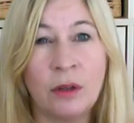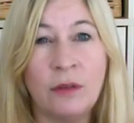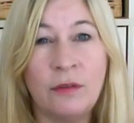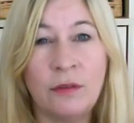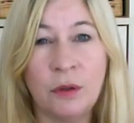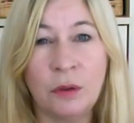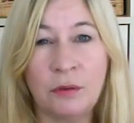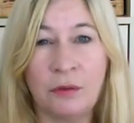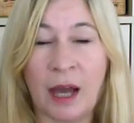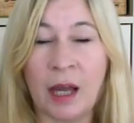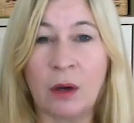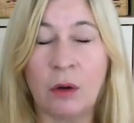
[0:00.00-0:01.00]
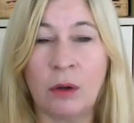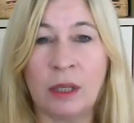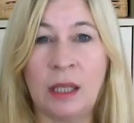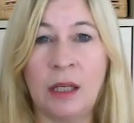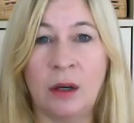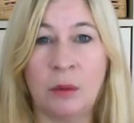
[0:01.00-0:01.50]
the full VACOG
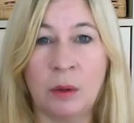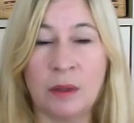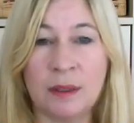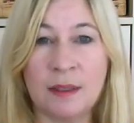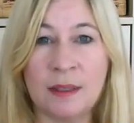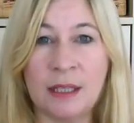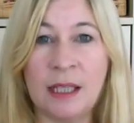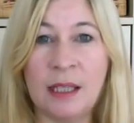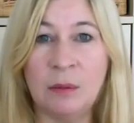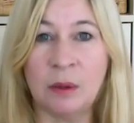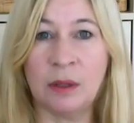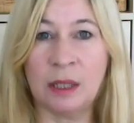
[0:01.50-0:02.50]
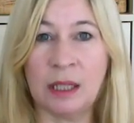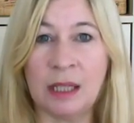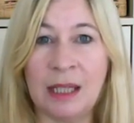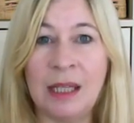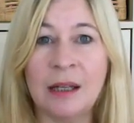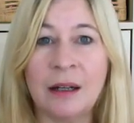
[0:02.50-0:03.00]
here, what they see, what they
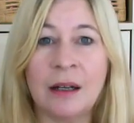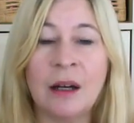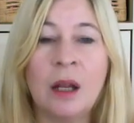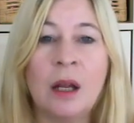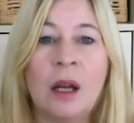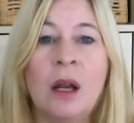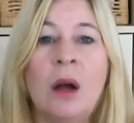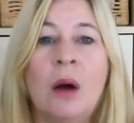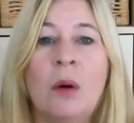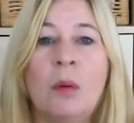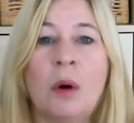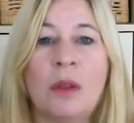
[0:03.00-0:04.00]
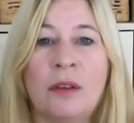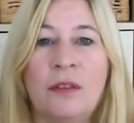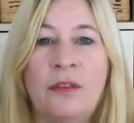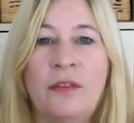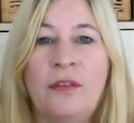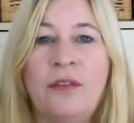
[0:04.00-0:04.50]
hear, what they
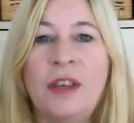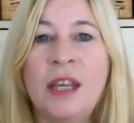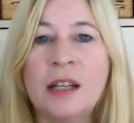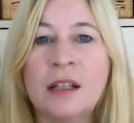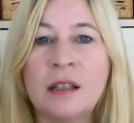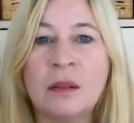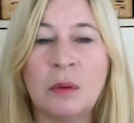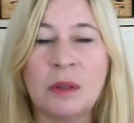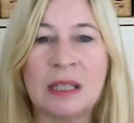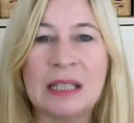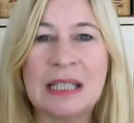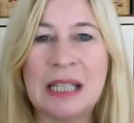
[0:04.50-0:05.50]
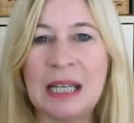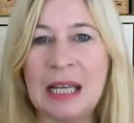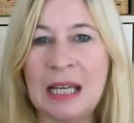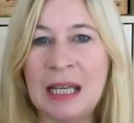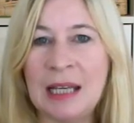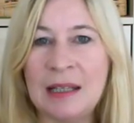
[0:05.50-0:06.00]
feel, what they
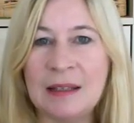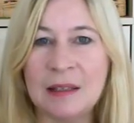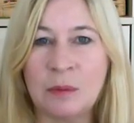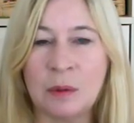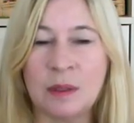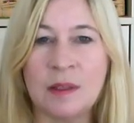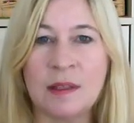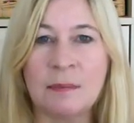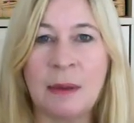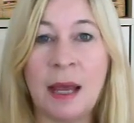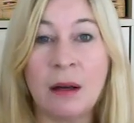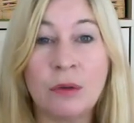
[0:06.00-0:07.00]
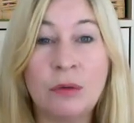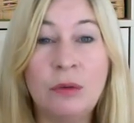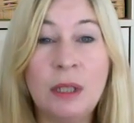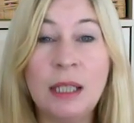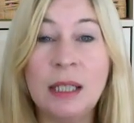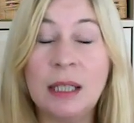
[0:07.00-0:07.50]
taste, what they smell.
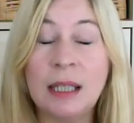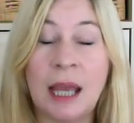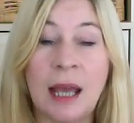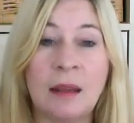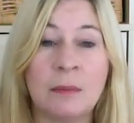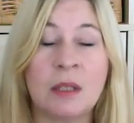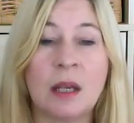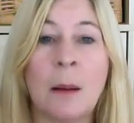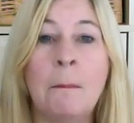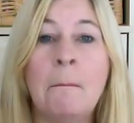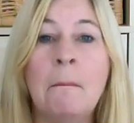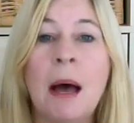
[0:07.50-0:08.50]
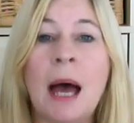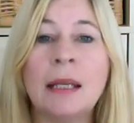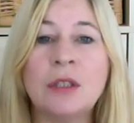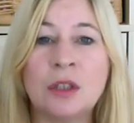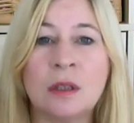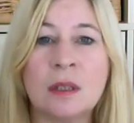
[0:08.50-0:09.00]
Really get them to
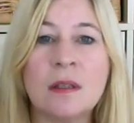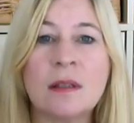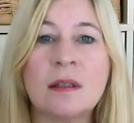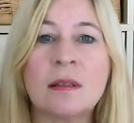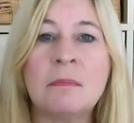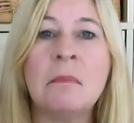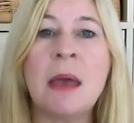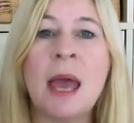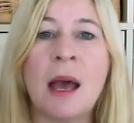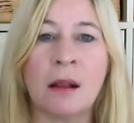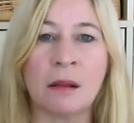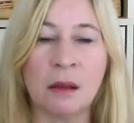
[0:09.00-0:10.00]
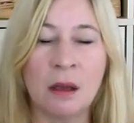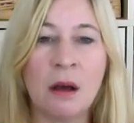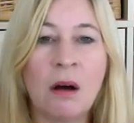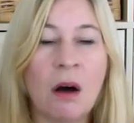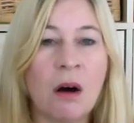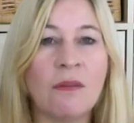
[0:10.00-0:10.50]
imagine the smell
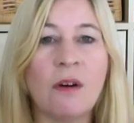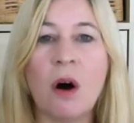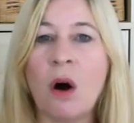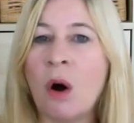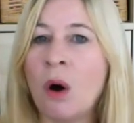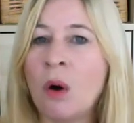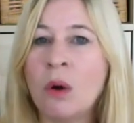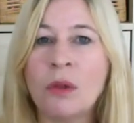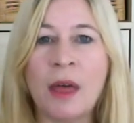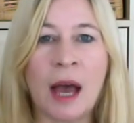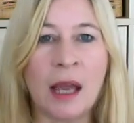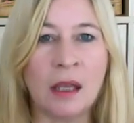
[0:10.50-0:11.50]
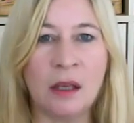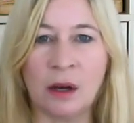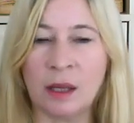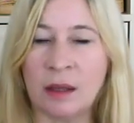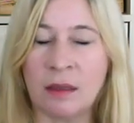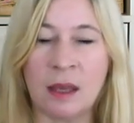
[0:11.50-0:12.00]
of all that
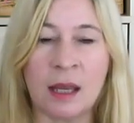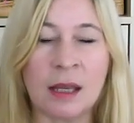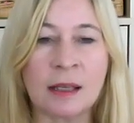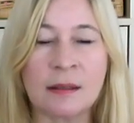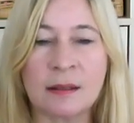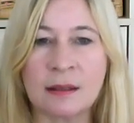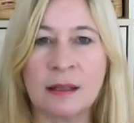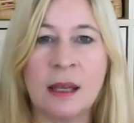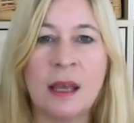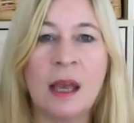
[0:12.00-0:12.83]
yucky things.